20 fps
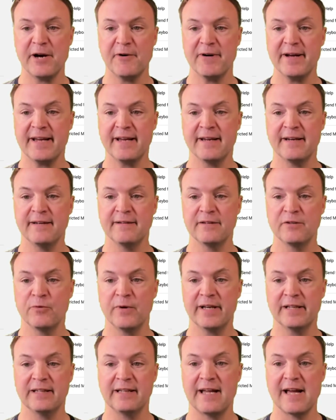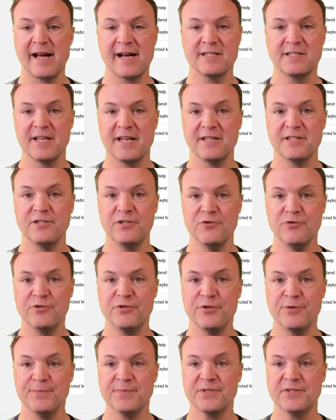how I can quickly access
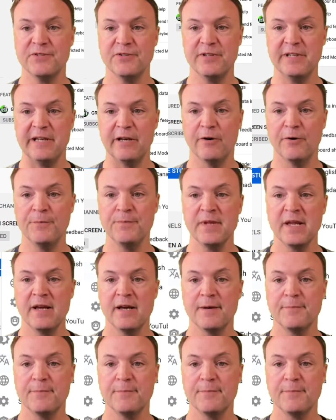YouTube Studio.